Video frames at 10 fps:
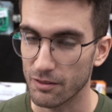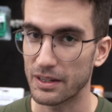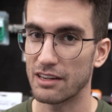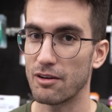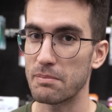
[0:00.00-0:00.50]
and we
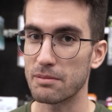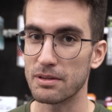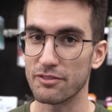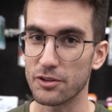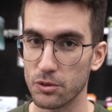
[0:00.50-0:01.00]
have a big
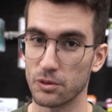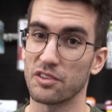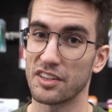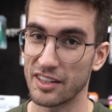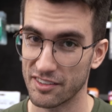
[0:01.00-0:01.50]
beefy cooler
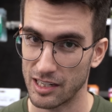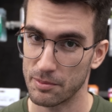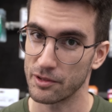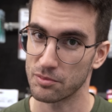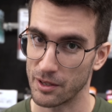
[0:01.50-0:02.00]
sitting on top
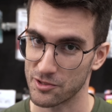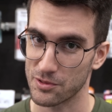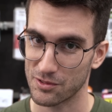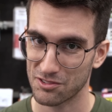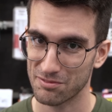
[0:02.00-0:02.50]
of those modules.